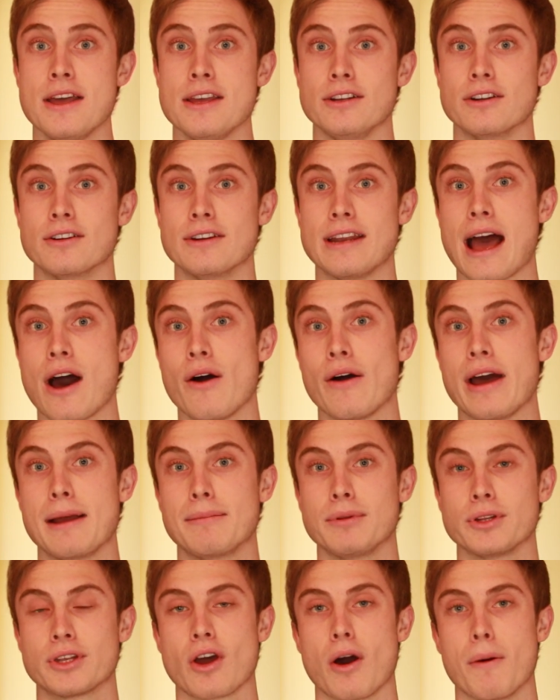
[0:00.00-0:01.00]
you're now
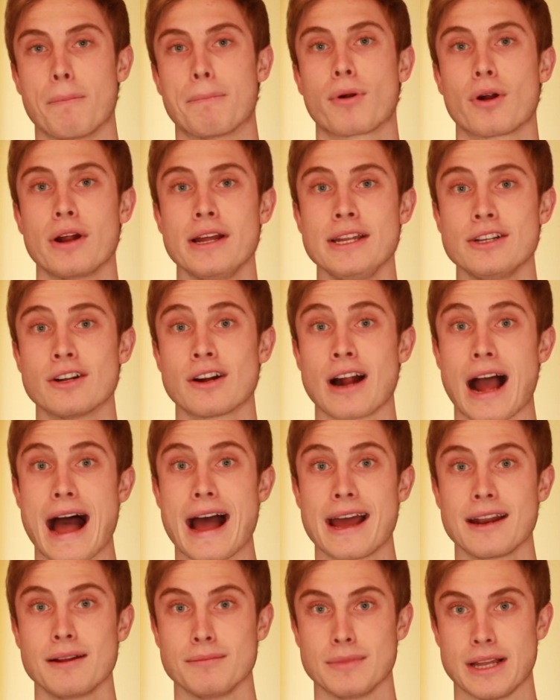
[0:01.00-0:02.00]
able to go print your
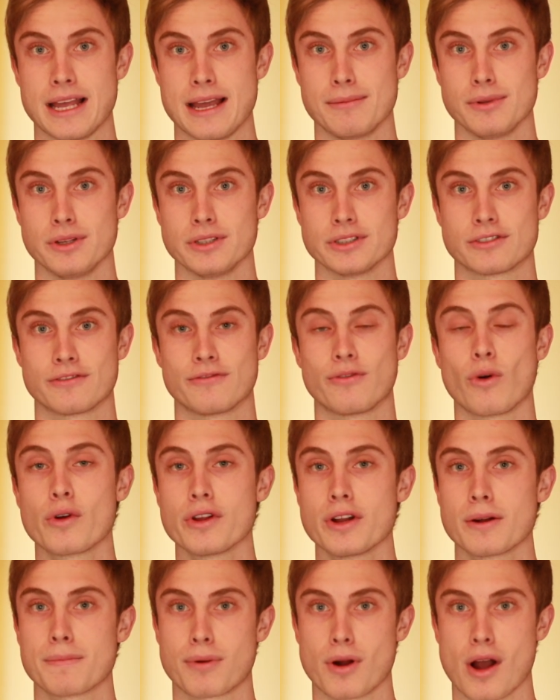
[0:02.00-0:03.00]
item labels for
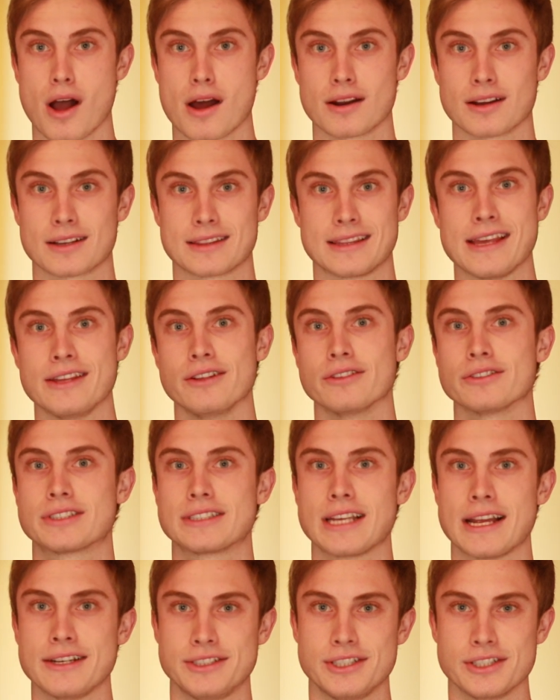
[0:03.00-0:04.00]
your product that you'll
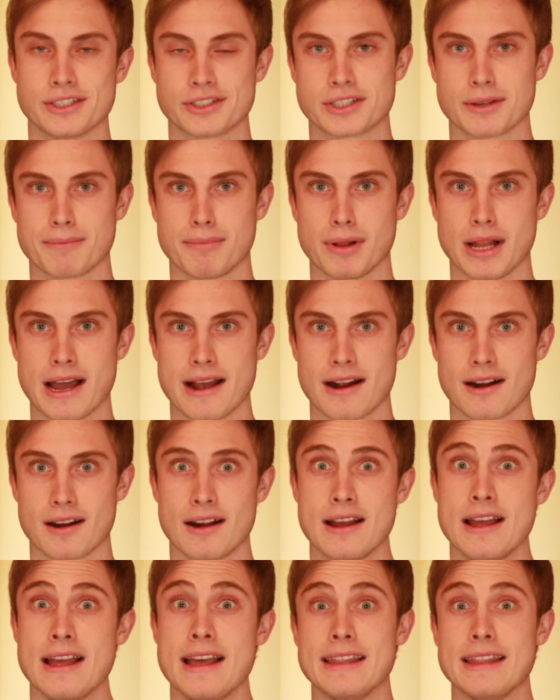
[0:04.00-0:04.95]
send to your supplier.